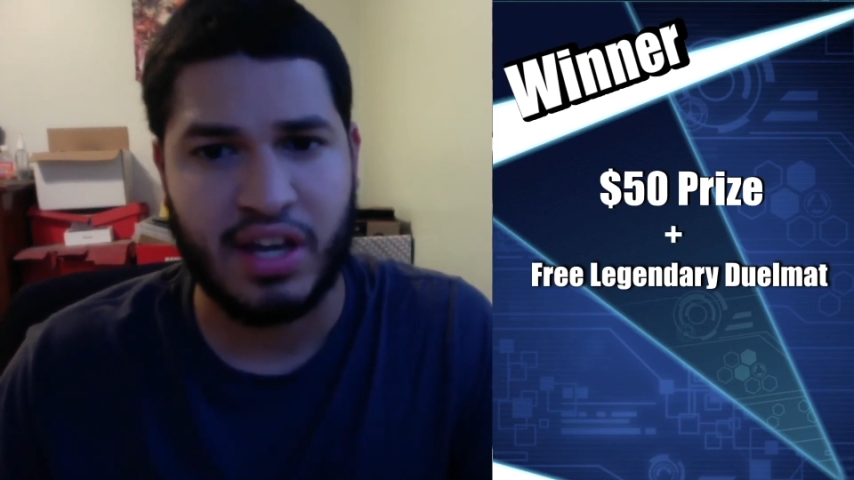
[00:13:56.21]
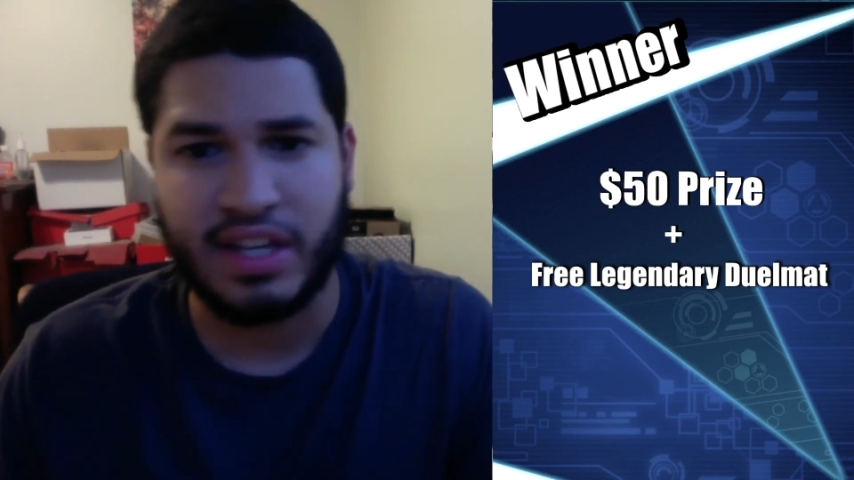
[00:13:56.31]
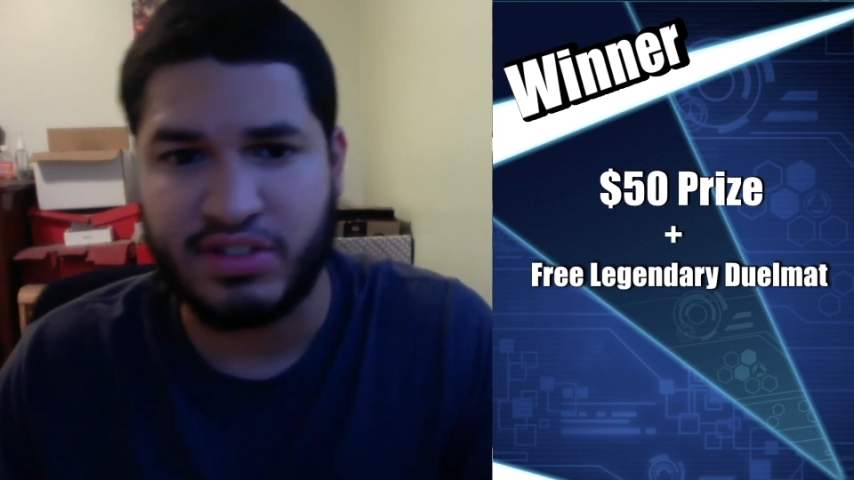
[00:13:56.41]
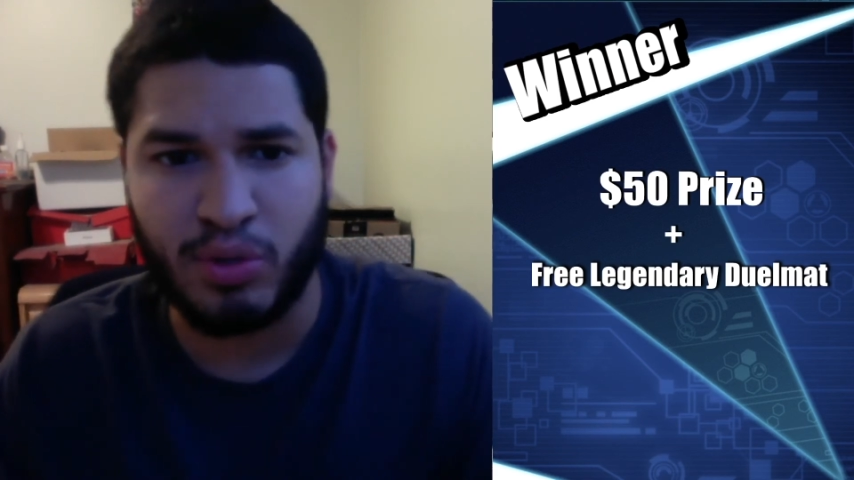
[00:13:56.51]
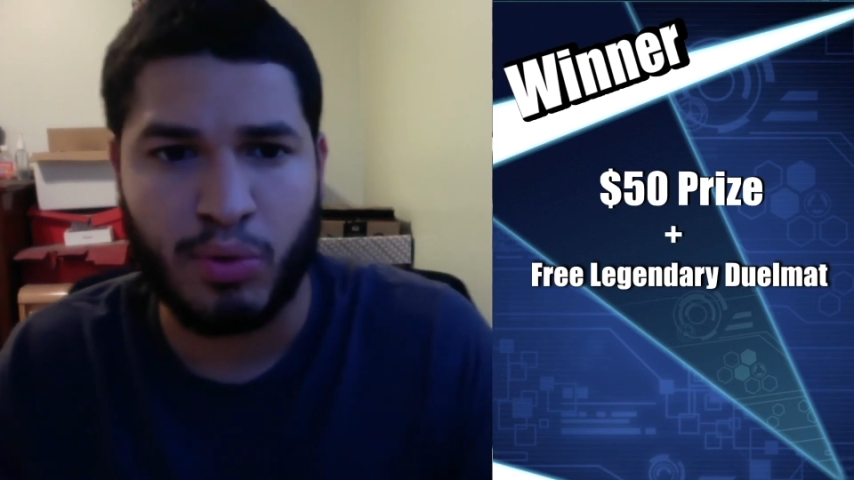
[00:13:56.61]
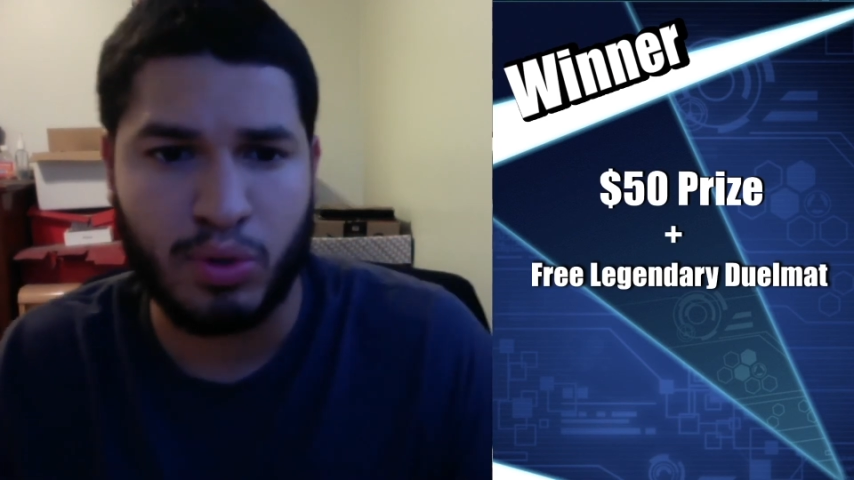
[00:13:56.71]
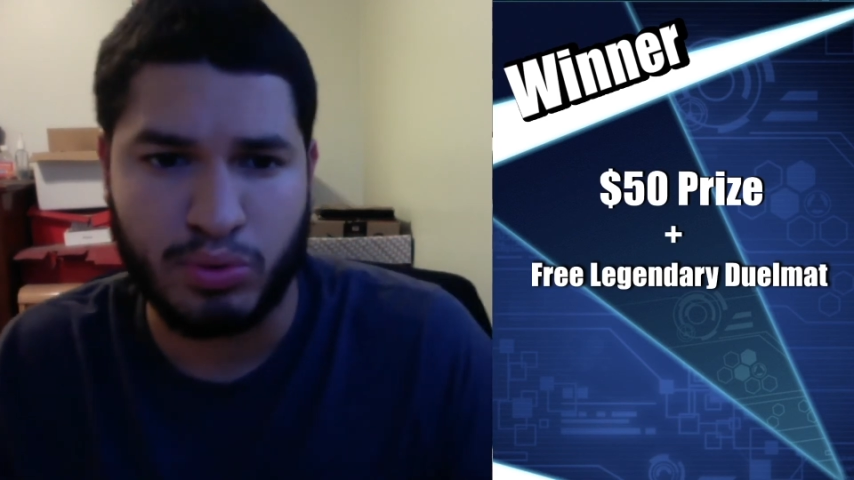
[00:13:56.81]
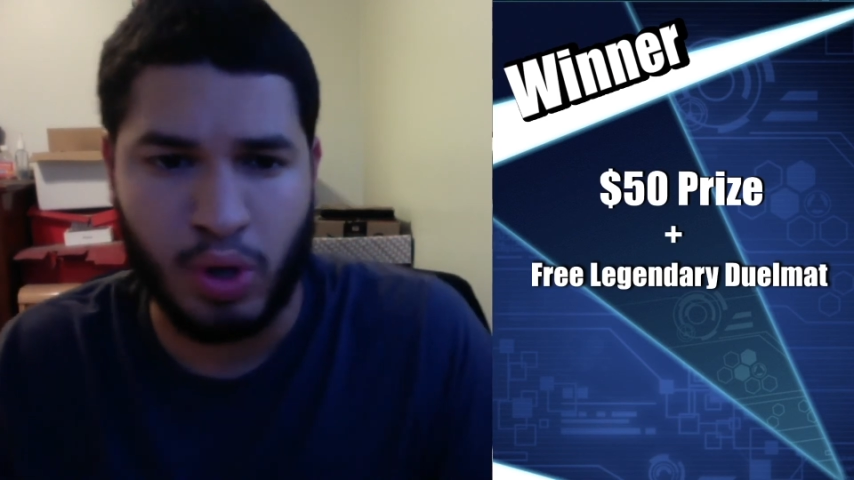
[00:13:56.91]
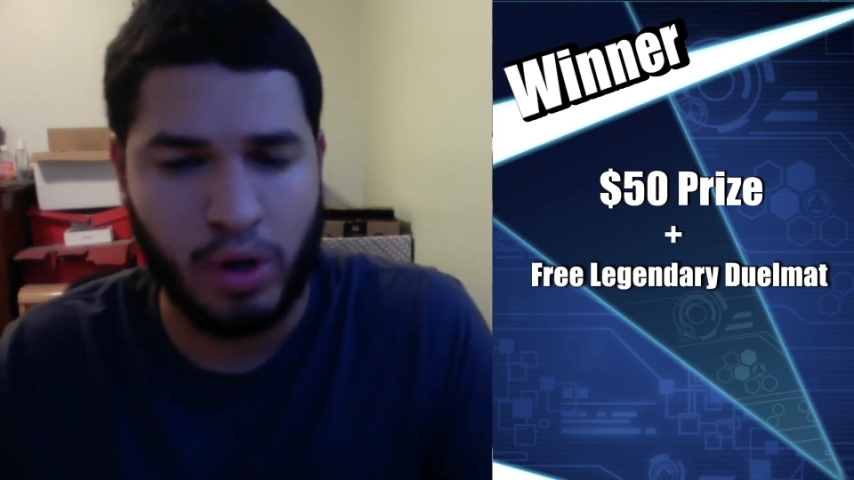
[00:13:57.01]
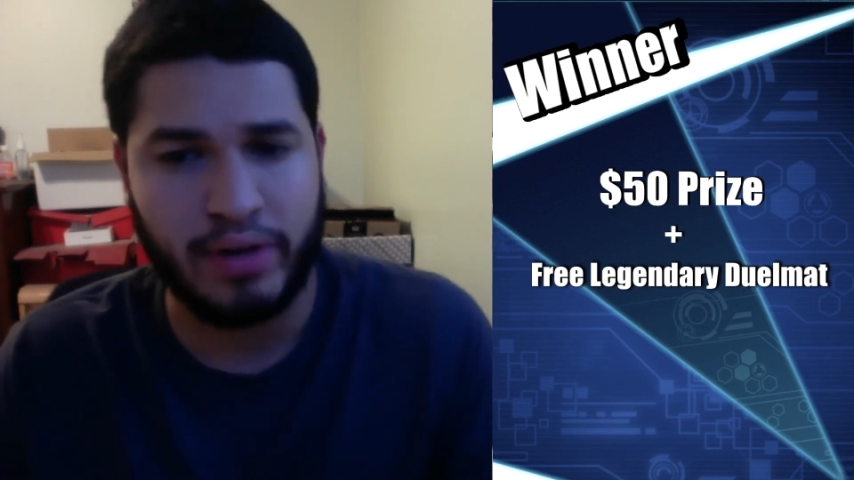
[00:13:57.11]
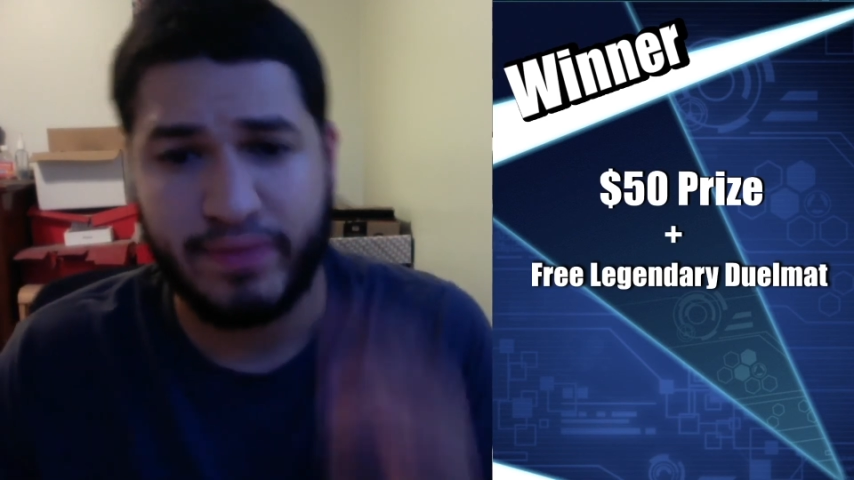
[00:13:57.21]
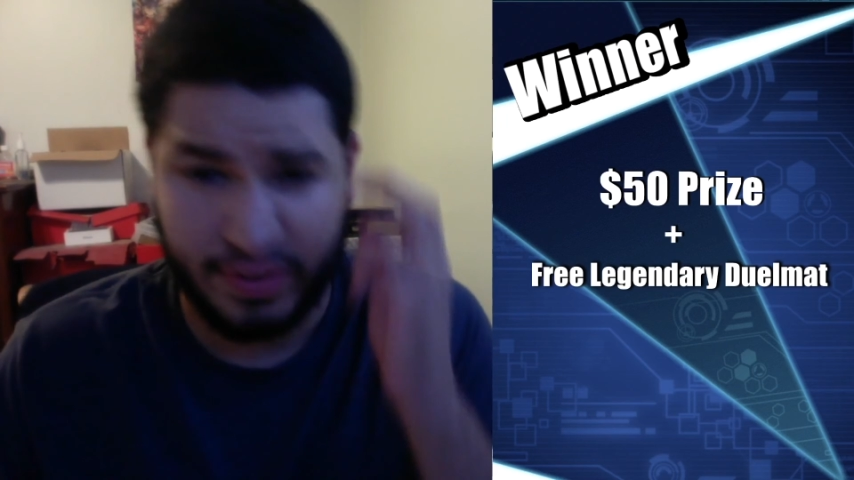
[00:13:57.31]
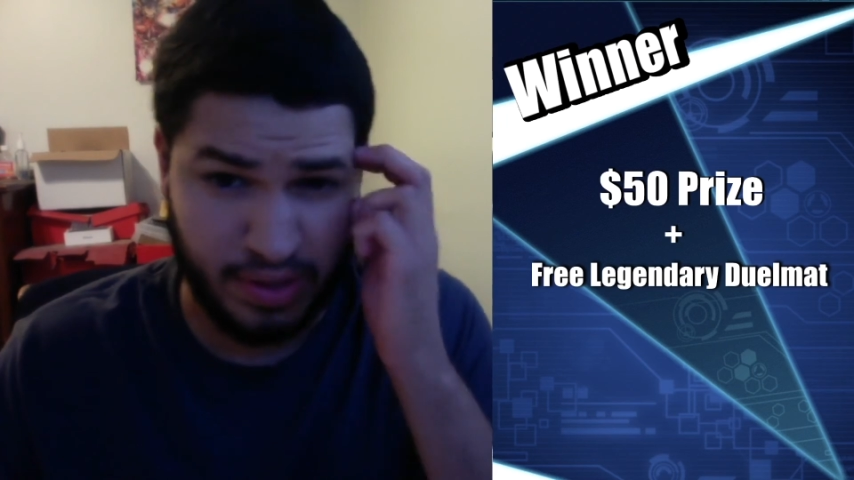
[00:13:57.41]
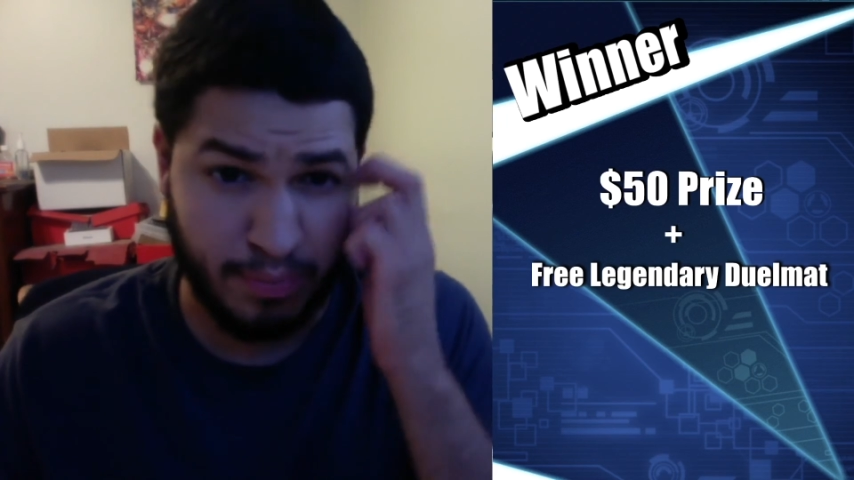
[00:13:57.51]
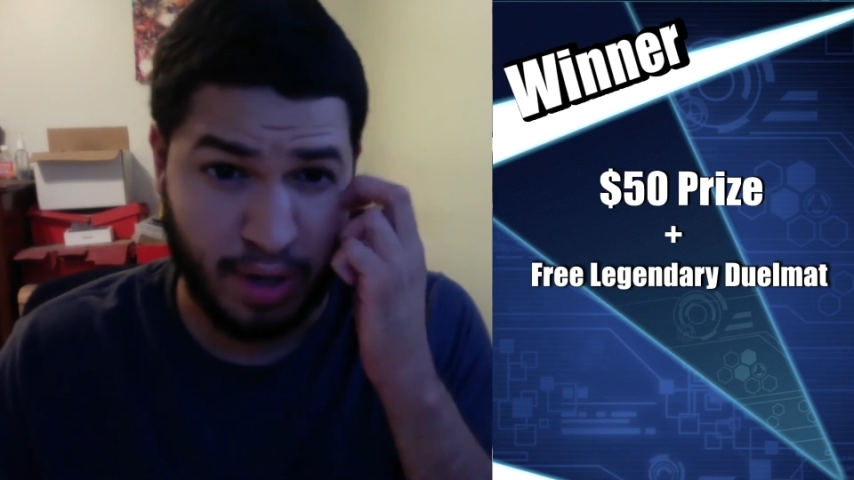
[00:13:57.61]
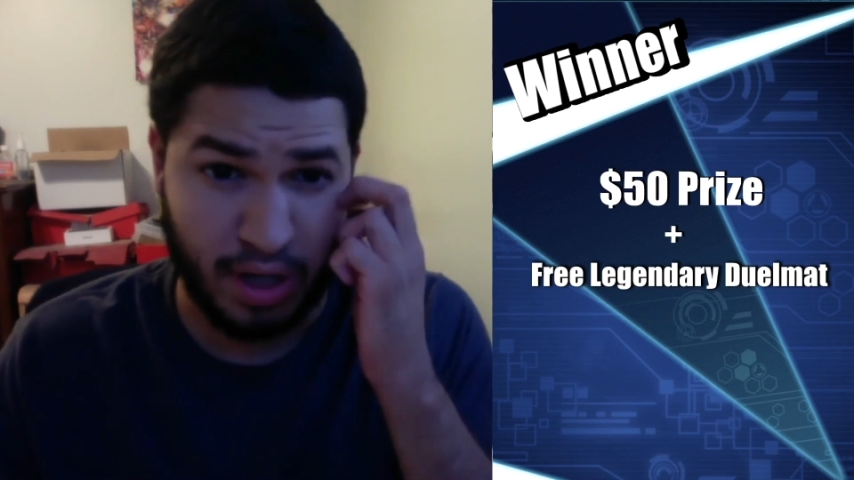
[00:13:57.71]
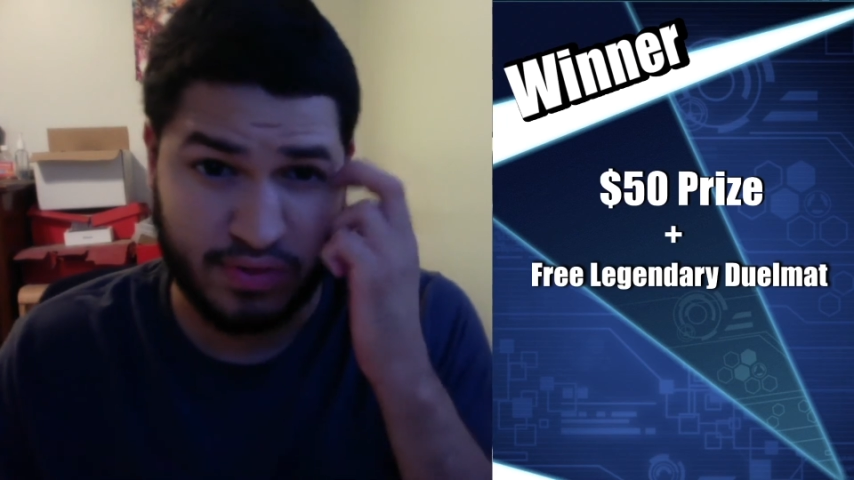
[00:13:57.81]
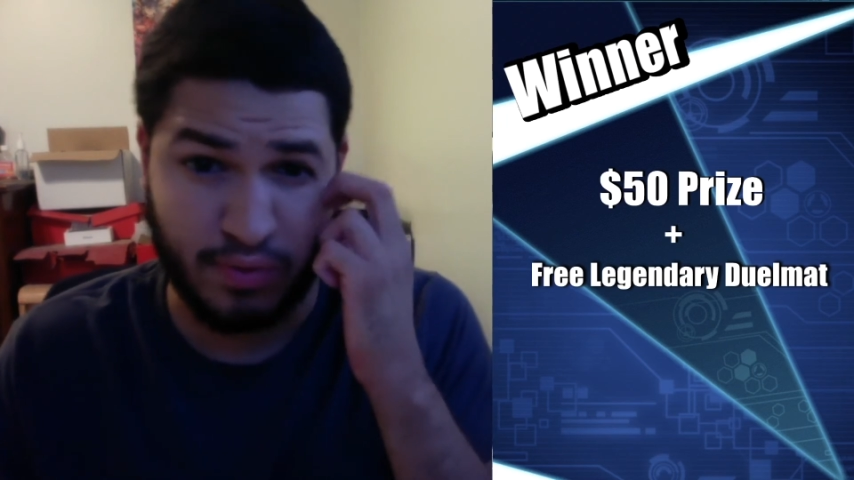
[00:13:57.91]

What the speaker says: he's the one who donated $50